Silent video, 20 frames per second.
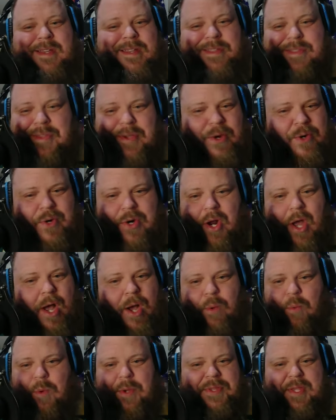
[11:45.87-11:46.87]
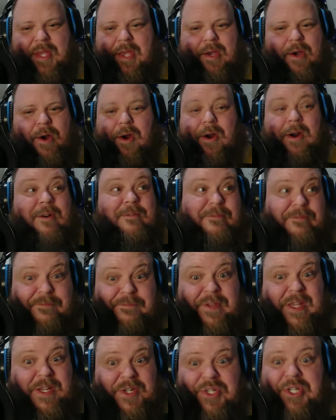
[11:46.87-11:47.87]
They're not what they are.
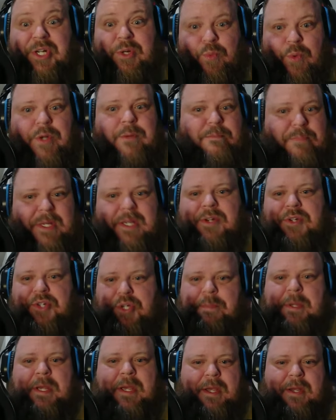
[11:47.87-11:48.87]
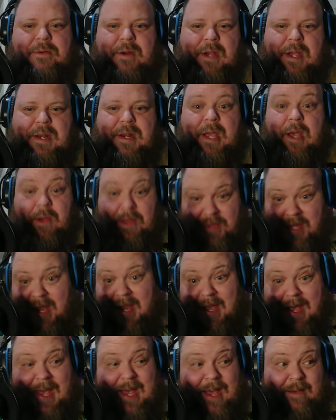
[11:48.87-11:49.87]
Fiji would beat Japan right now.
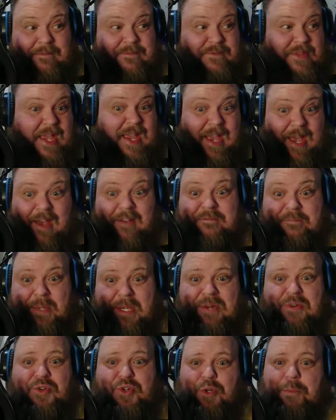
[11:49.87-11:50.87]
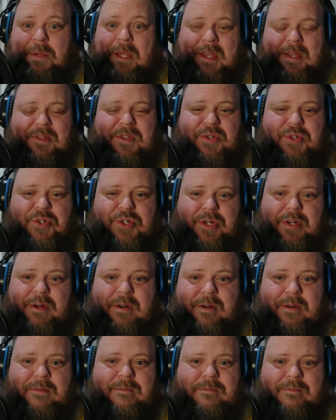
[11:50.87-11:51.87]
They have. They have beaten Japan this year.
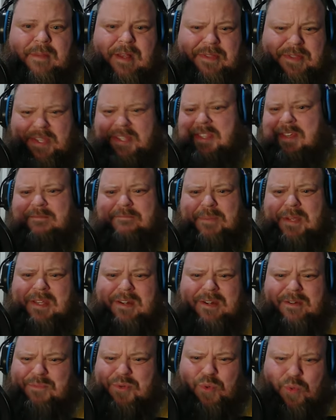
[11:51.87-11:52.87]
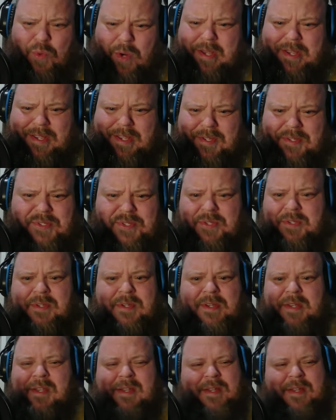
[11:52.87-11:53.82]
I think they've beaten them twice.